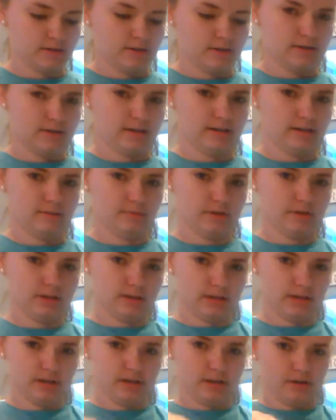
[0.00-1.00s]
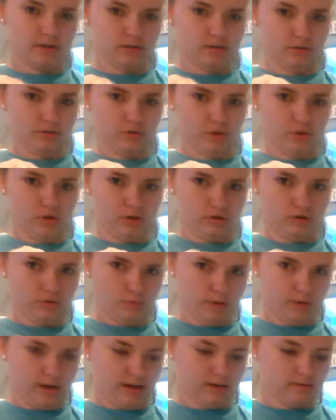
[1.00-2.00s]
and I'm gonna cut it a long
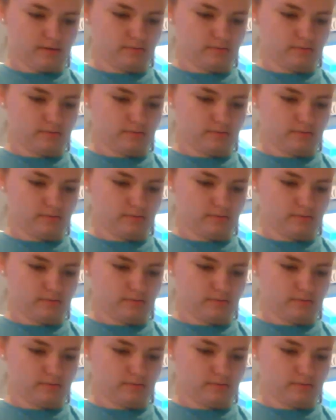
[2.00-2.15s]
way.